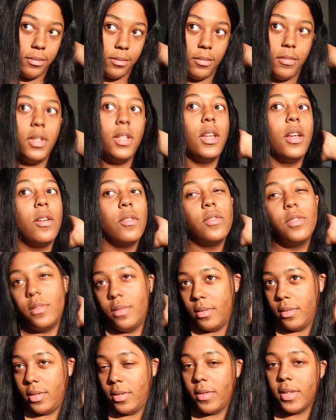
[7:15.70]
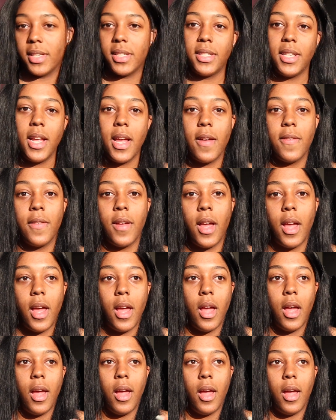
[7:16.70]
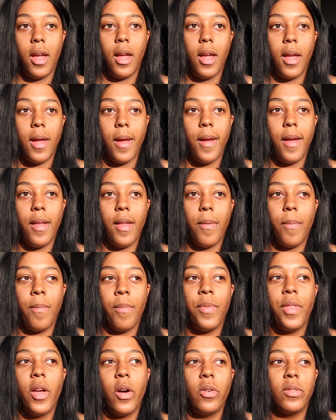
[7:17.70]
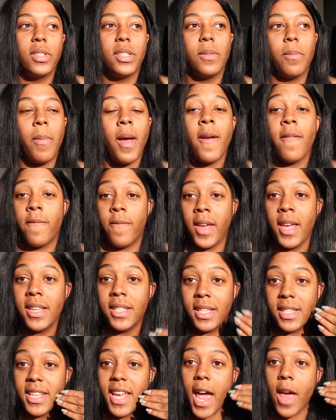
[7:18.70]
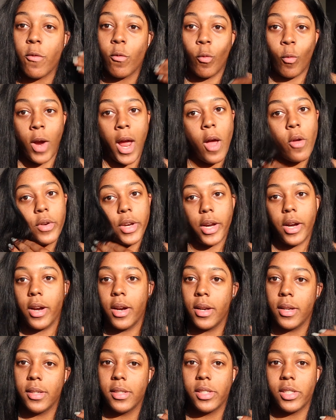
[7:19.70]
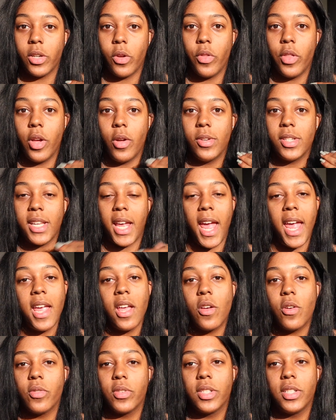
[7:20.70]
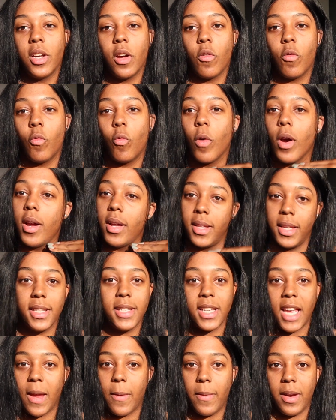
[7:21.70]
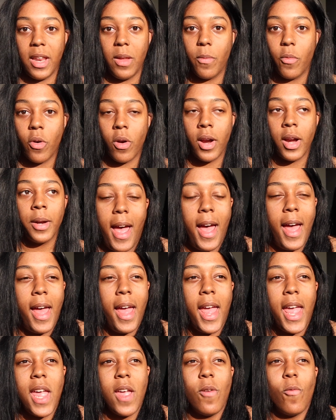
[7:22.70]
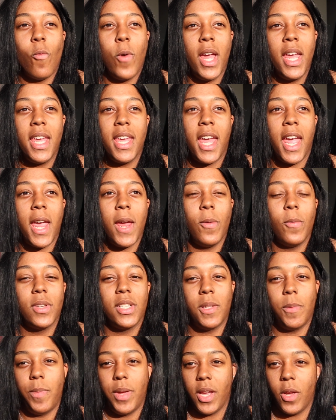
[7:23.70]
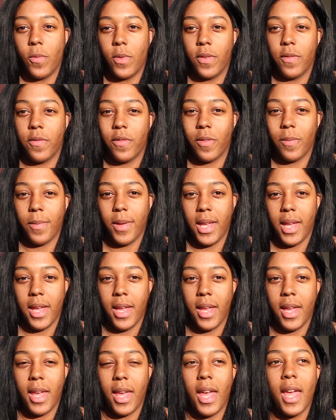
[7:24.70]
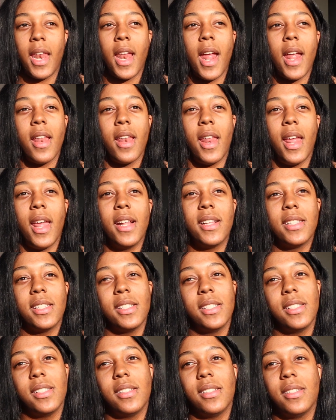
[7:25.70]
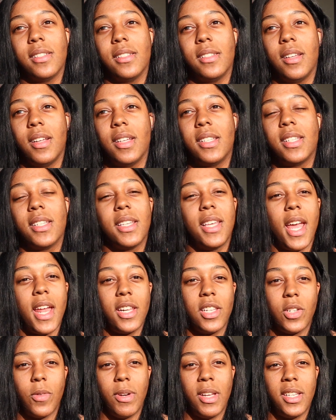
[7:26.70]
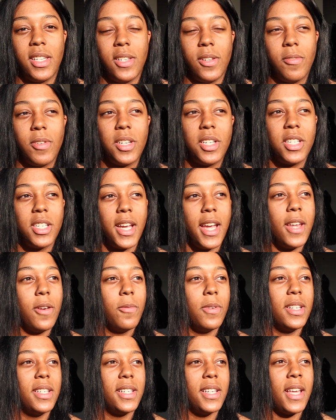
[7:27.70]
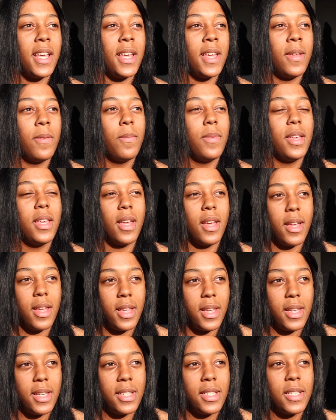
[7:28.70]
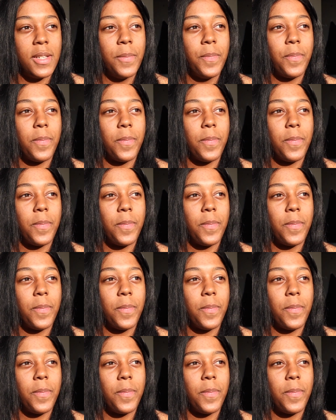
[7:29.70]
you know, do the stuff. My face has gotten rounder, so those angles don't work the same anymore. Weight gain was a big one for me, and it's a catch-22, as Shane would say, because